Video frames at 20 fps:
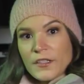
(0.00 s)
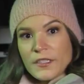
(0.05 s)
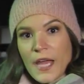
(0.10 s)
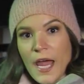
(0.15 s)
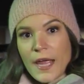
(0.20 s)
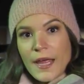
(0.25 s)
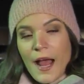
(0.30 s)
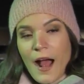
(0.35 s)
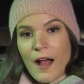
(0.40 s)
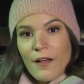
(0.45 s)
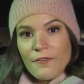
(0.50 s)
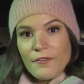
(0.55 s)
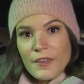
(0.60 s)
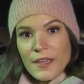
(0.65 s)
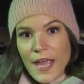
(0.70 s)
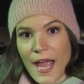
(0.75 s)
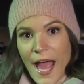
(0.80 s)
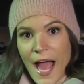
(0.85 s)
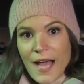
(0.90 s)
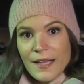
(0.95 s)
the day of
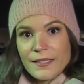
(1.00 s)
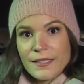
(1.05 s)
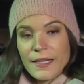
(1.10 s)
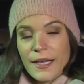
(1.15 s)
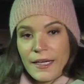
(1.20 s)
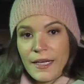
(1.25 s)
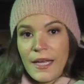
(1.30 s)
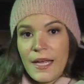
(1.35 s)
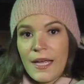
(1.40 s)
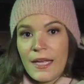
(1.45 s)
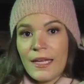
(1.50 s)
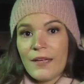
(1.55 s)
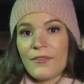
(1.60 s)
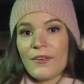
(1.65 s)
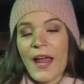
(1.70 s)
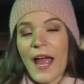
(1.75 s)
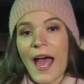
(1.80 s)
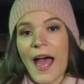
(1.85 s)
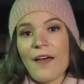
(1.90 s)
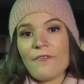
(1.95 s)
the accident.
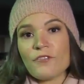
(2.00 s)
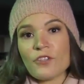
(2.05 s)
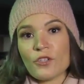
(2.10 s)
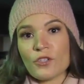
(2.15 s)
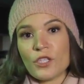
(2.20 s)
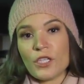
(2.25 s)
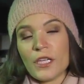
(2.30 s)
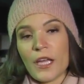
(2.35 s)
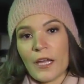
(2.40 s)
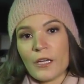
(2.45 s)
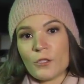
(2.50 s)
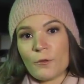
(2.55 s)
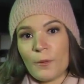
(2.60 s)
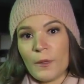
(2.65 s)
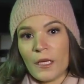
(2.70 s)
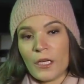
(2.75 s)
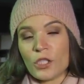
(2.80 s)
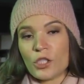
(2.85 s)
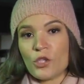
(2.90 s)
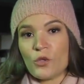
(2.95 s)
Even after
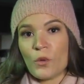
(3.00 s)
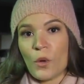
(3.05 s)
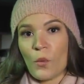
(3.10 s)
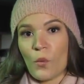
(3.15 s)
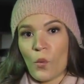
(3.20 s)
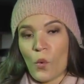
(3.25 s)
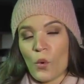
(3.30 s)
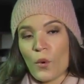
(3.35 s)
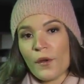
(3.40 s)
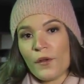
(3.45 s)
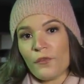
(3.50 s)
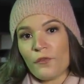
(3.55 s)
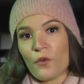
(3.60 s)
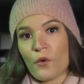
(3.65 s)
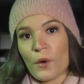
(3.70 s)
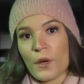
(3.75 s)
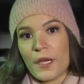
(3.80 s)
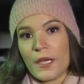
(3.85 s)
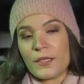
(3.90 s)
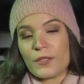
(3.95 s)
THP issued a warrant
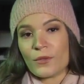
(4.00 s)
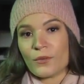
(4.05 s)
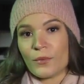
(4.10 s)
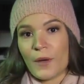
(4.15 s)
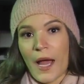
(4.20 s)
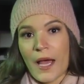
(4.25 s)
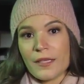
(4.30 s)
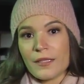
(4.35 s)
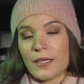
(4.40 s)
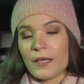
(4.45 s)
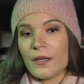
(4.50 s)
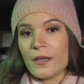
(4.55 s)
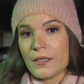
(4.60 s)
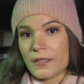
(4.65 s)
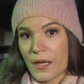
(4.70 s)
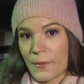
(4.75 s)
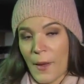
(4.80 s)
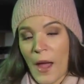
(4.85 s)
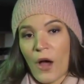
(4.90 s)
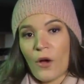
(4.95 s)
for his arrest,
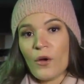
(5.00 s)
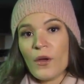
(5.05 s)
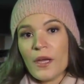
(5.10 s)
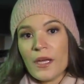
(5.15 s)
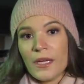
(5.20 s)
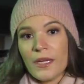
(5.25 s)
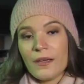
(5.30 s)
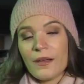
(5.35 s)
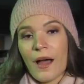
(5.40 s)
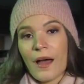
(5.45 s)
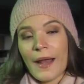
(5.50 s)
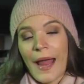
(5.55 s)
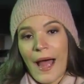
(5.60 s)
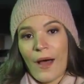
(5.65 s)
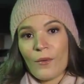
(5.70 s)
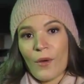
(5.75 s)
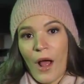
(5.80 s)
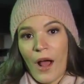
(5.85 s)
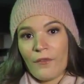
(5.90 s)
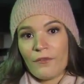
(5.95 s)
somehow he got
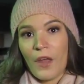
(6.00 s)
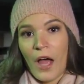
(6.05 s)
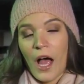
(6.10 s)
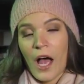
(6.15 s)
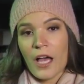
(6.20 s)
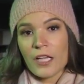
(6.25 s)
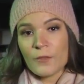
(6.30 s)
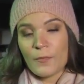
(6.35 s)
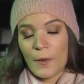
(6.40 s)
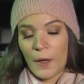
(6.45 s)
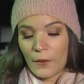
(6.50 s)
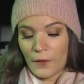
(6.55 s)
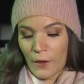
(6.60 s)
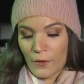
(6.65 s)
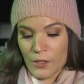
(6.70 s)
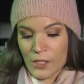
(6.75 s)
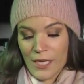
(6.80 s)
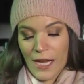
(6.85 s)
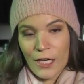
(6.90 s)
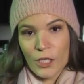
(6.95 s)
out of the hospital.
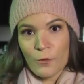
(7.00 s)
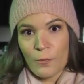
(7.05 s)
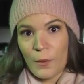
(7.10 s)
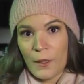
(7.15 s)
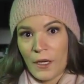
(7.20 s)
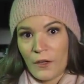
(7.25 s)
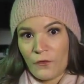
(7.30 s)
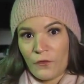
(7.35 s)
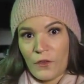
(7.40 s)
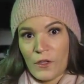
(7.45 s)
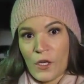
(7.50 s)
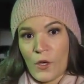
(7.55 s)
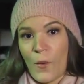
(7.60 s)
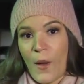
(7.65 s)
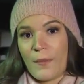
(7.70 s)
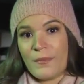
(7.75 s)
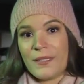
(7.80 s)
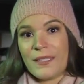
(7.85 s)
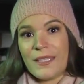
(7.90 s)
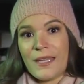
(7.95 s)
Now, THP and
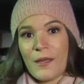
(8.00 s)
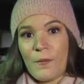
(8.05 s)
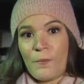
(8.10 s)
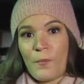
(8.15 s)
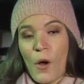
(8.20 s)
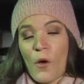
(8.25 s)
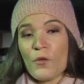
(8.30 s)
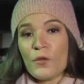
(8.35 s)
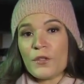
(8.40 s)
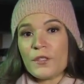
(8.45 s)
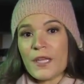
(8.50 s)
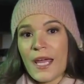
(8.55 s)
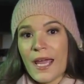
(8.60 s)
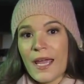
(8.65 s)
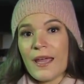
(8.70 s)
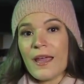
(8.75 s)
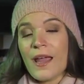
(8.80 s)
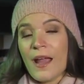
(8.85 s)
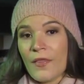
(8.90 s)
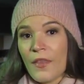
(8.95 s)
VUMC both
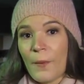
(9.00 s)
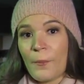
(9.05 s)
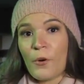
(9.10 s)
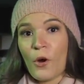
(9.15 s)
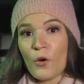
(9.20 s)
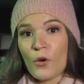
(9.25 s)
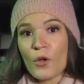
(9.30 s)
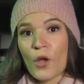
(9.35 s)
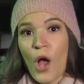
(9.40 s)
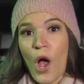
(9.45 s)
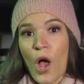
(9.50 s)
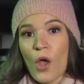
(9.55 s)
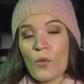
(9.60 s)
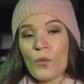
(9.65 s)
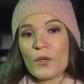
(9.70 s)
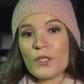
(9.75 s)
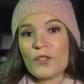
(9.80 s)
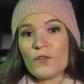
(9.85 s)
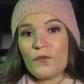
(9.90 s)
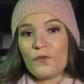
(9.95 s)
say the protocol
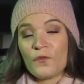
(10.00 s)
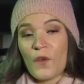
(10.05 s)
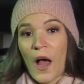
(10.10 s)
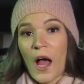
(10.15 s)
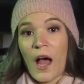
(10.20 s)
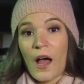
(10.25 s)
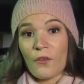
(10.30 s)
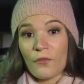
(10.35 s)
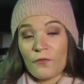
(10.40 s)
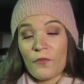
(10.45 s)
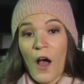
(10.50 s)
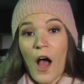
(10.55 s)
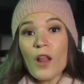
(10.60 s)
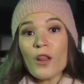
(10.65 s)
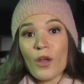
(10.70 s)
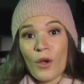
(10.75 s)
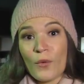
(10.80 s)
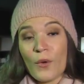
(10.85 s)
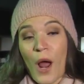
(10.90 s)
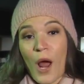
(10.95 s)
was uh,
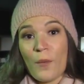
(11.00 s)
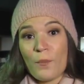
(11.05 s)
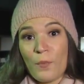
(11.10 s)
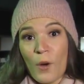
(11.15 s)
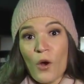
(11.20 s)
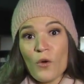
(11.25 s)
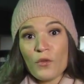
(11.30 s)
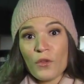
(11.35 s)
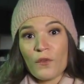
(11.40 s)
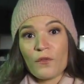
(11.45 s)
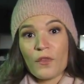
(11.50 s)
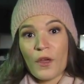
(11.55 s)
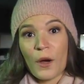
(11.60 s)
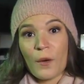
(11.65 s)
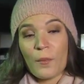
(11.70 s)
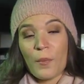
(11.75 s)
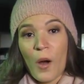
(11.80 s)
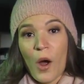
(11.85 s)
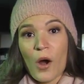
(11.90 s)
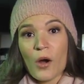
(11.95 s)
followed on both of
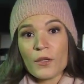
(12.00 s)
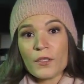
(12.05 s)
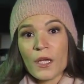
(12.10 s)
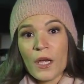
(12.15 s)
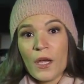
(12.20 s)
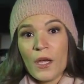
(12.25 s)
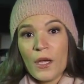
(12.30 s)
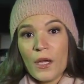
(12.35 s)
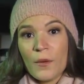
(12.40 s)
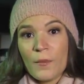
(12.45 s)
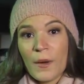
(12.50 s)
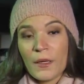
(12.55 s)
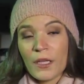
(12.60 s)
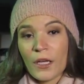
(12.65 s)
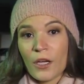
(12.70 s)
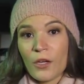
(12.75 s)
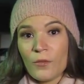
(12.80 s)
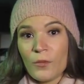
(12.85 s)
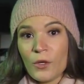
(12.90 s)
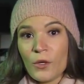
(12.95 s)
their parts, but
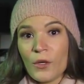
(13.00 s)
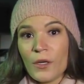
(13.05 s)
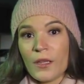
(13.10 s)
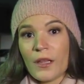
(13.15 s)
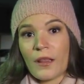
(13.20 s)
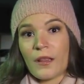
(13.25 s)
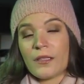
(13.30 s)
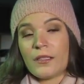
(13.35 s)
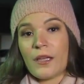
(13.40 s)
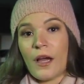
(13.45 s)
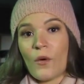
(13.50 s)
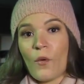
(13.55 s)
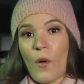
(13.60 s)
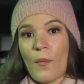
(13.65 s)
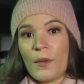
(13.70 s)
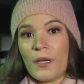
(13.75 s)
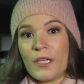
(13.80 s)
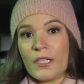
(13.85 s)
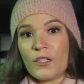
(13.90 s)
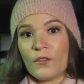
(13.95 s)
the community that this young
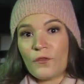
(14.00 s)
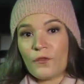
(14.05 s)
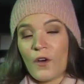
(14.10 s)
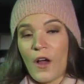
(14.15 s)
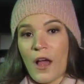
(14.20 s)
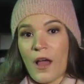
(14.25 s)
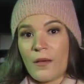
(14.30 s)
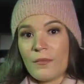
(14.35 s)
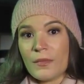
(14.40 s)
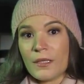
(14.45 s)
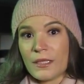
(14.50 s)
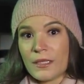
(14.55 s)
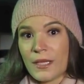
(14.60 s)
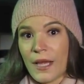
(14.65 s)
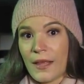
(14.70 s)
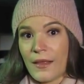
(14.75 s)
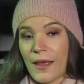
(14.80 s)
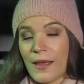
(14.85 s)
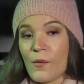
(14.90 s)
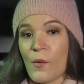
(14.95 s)
woman is from
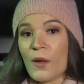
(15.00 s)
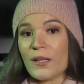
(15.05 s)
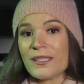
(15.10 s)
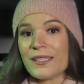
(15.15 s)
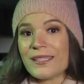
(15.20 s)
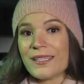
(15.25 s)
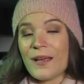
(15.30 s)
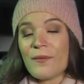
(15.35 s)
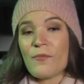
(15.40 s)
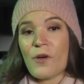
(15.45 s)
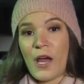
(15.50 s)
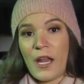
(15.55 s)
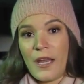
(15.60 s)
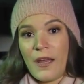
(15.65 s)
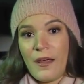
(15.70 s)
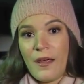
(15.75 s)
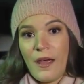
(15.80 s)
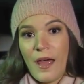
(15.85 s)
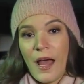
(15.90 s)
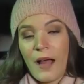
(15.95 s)
say they want someone
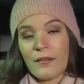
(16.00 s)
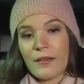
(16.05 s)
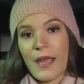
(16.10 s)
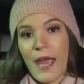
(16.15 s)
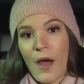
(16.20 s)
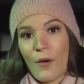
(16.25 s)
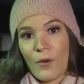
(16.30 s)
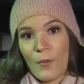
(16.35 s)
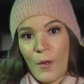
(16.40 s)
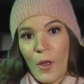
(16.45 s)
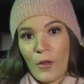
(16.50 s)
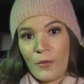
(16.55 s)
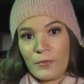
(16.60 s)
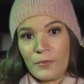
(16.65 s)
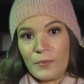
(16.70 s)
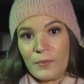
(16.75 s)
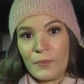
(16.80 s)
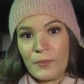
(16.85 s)
held accountable.